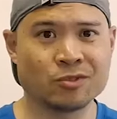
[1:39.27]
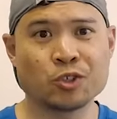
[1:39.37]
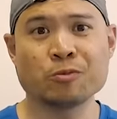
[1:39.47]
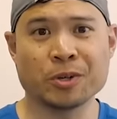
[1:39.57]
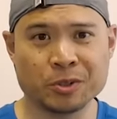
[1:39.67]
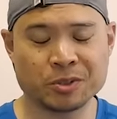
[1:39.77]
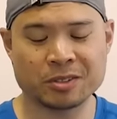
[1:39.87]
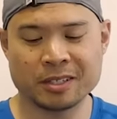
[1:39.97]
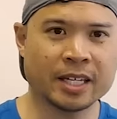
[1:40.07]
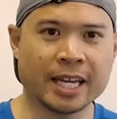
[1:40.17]
do
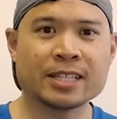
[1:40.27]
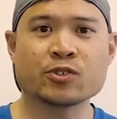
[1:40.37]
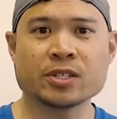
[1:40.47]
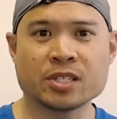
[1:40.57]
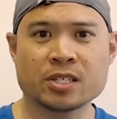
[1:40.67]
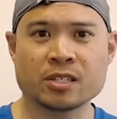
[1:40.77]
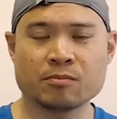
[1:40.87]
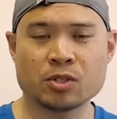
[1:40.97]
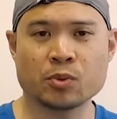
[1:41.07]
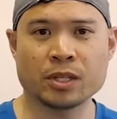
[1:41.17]
both and transition in
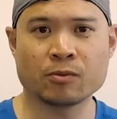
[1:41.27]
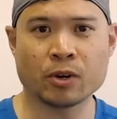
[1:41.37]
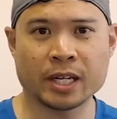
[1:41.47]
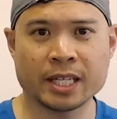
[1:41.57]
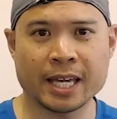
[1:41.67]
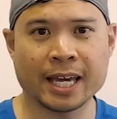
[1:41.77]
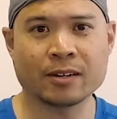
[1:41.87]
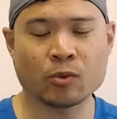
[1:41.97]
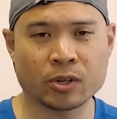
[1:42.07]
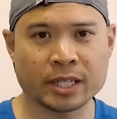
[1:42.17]
between running
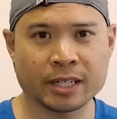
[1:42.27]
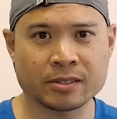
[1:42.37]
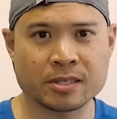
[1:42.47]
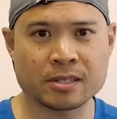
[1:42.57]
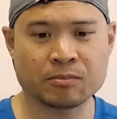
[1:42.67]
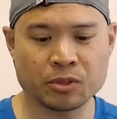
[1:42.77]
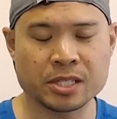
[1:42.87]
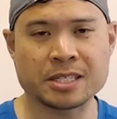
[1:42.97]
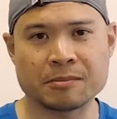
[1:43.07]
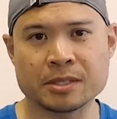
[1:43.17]
and workouts pretty
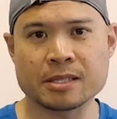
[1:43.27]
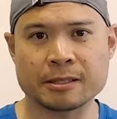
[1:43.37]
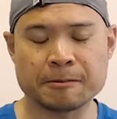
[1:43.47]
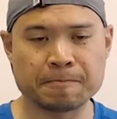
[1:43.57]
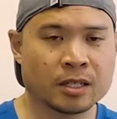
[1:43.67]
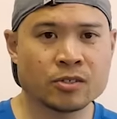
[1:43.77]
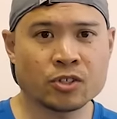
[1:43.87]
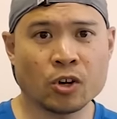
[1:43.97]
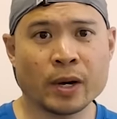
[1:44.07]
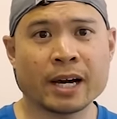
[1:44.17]
seamlessly.
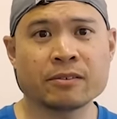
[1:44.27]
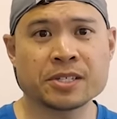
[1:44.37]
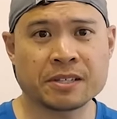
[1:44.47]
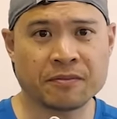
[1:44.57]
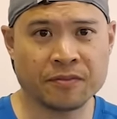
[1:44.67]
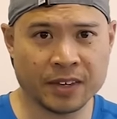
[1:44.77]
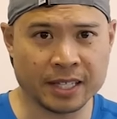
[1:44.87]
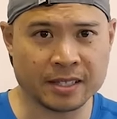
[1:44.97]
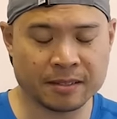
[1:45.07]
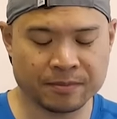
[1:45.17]
So how does it
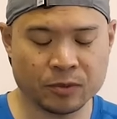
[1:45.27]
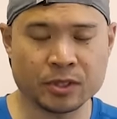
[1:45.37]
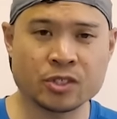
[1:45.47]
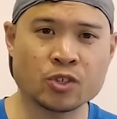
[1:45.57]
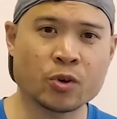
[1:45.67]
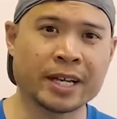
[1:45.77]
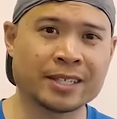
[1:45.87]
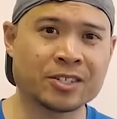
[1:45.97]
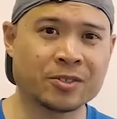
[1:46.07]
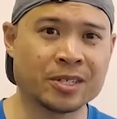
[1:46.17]
fit? Well, the short
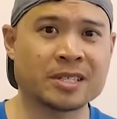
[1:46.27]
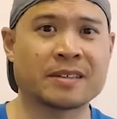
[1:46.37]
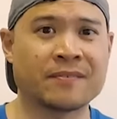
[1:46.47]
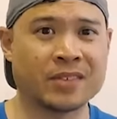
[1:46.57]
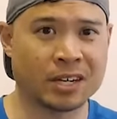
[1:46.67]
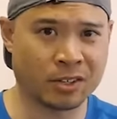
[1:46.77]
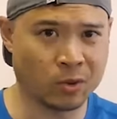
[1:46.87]
answer is very